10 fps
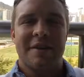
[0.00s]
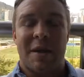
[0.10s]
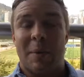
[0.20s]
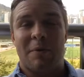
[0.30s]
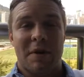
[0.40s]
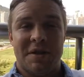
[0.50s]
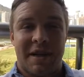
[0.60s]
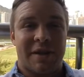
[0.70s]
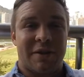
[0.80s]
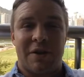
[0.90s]
Some of which
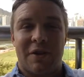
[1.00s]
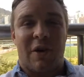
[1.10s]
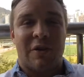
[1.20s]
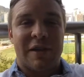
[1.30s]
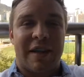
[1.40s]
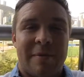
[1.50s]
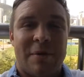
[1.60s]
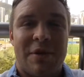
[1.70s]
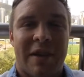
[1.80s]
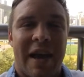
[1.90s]
I could hardly
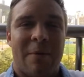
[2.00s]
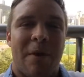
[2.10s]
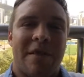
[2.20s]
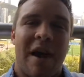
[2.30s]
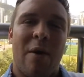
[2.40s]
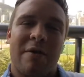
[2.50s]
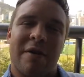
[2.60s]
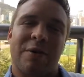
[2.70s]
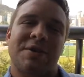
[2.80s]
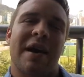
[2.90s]
communicate with. However,
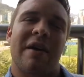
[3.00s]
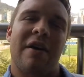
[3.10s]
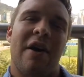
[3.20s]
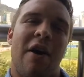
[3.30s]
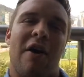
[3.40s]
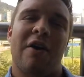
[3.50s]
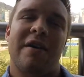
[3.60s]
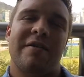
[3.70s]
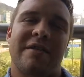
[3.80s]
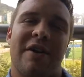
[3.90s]
it was that
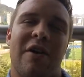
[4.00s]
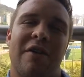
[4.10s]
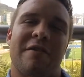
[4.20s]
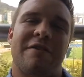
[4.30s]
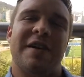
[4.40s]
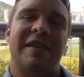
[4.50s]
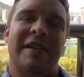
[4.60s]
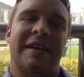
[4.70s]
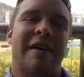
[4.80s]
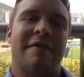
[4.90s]
heart-to-heart
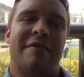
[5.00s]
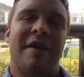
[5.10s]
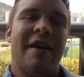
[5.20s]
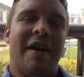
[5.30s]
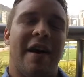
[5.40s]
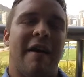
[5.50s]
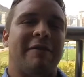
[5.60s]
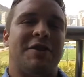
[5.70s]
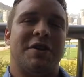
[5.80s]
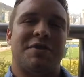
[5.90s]
feeling of
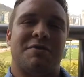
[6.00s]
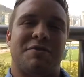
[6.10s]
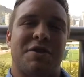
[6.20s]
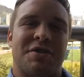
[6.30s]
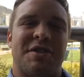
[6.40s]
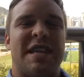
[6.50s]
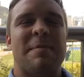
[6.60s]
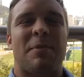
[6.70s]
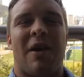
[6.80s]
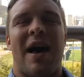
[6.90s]
just
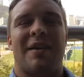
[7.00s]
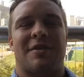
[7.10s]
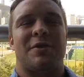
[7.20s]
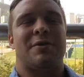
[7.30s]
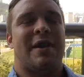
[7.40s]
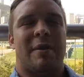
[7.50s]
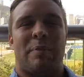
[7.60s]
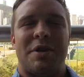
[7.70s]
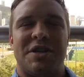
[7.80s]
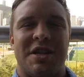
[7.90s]
deep gratitude and
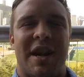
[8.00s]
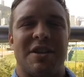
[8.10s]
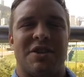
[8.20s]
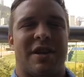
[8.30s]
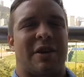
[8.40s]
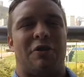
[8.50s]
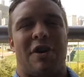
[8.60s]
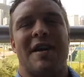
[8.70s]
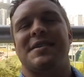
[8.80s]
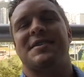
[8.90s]
appreciation and
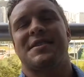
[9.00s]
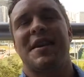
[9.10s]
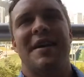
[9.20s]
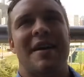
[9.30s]
grace.